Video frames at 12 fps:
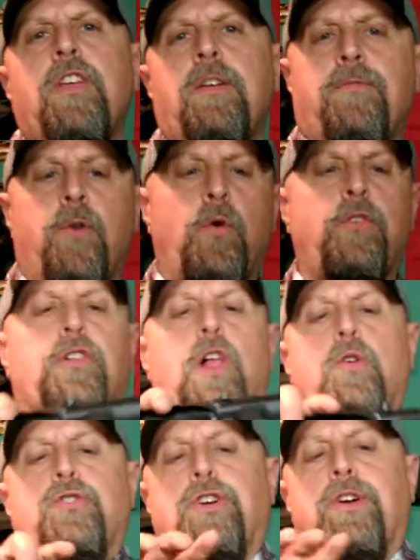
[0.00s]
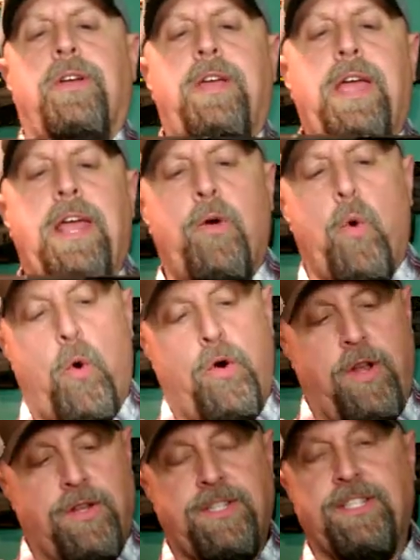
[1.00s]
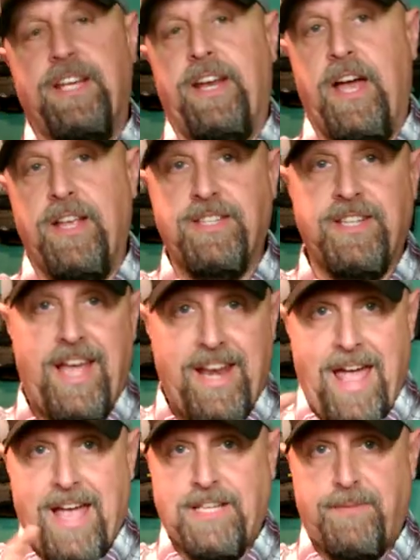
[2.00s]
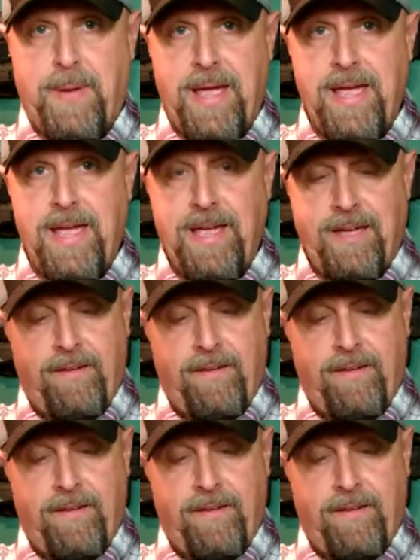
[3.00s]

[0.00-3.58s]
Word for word: Full disclosure, InterOrdnance sent us an XP